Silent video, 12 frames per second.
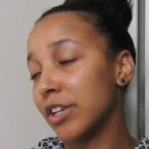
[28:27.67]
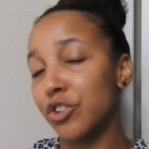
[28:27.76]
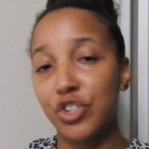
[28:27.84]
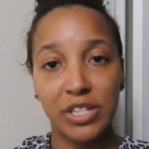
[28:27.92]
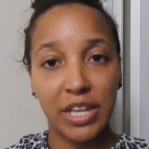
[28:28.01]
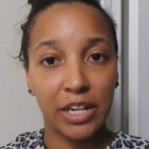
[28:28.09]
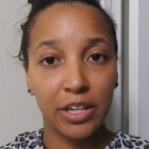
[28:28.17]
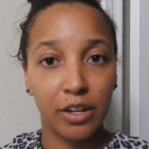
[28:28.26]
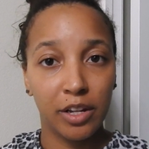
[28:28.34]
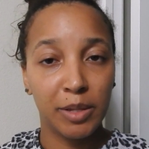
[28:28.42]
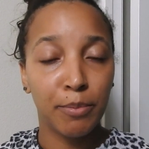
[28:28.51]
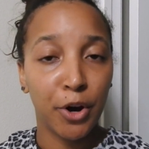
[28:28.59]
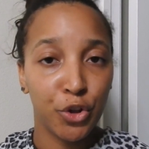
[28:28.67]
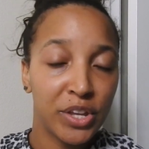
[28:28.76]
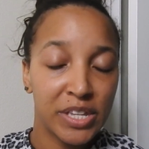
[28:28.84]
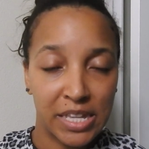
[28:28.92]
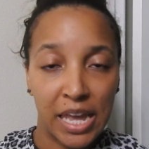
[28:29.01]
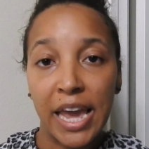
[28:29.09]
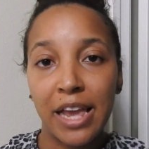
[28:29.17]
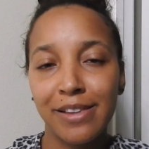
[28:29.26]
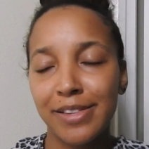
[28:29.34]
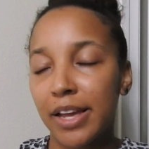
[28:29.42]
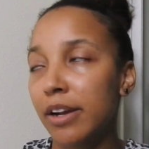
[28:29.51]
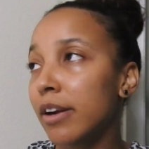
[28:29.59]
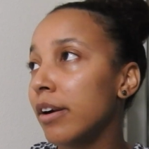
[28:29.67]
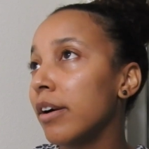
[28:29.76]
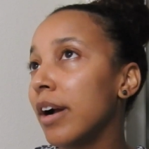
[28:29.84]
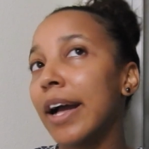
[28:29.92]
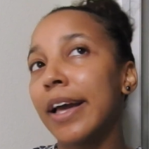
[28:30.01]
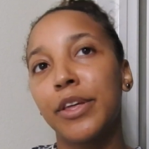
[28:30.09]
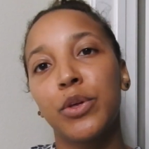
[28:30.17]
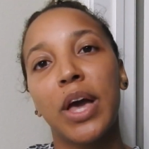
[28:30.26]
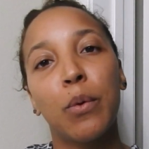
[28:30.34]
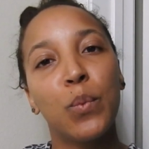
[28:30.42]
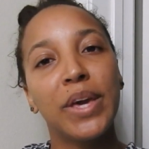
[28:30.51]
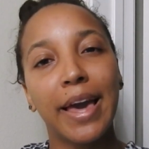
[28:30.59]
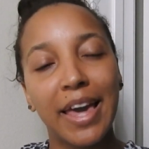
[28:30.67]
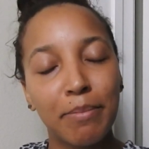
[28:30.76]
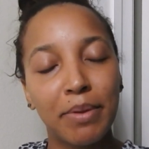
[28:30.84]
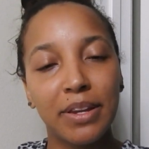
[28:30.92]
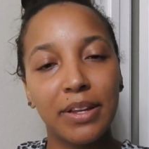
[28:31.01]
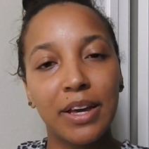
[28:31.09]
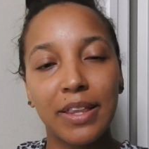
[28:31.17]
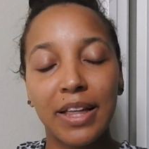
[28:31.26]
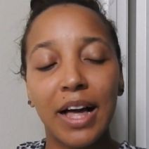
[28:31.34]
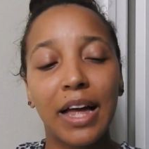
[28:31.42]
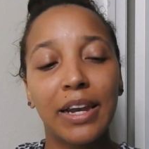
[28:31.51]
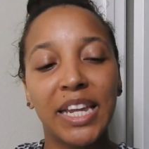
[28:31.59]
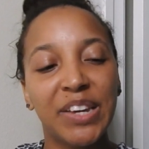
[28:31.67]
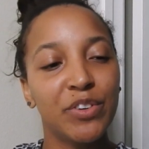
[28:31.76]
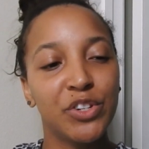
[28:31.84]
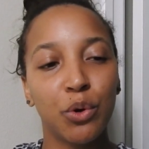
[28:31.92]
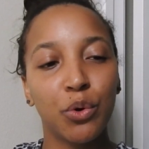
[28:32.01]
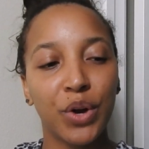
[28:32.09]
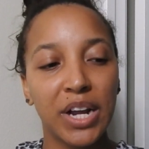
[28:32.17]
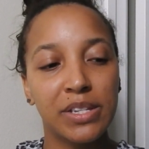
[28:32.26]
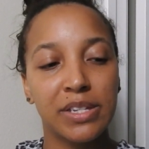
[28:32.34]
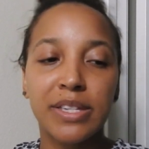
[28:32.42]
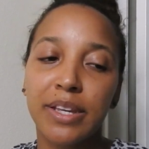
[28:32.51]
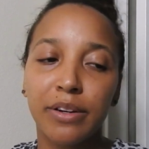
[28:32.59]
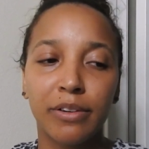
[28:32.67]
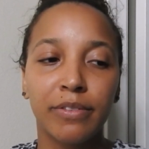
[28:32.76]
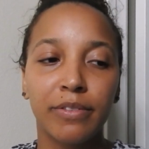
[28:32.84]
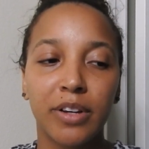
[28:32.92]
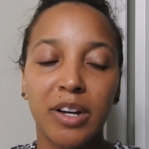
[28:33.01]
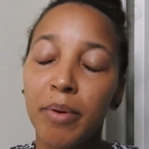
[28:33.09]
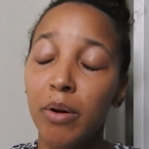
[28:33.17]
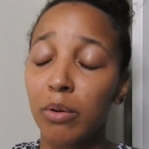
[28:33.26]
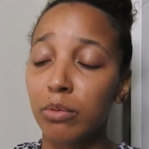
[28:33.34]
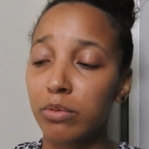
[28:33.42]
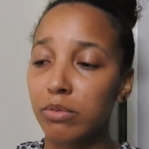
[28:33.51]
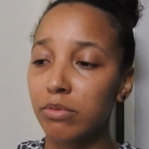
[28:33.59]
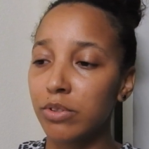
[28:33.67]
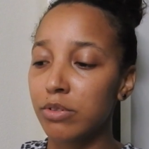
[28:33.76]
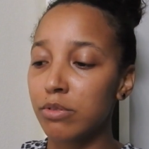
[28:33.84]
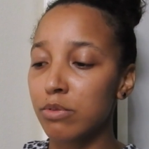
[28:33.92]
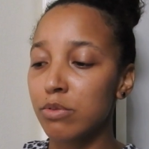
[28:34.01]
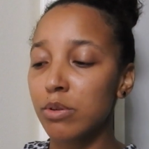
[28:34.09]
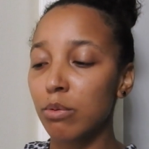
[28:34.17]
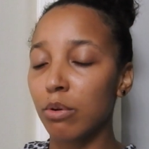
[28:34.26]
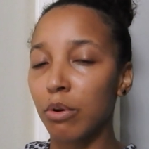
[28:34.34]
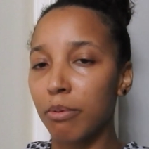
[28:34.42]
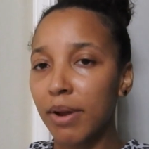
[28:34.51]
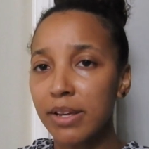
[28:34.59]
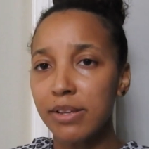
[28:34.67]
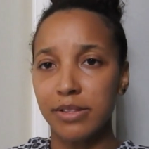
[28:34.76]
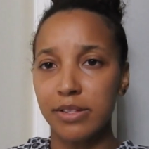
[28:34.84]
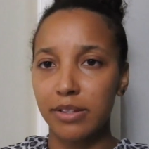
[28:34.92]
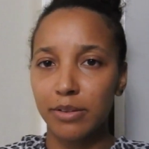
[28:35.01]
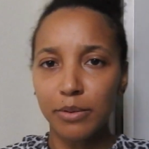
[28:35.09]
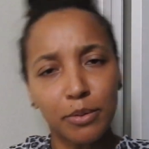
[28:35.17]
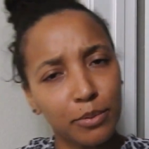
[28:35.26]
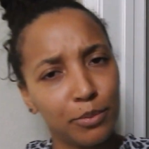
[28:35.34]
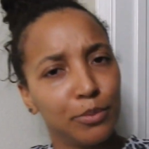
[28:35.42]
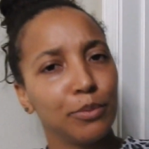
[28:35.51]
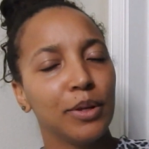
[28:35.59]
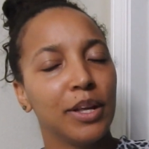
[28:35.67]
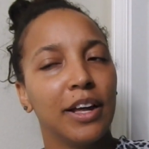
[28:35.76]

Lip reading: she's like, Lamar, you can stay. He's like, girl, we came in together. I gotta leave with your crazy self. Come on, shoot, you so crazy. Oh,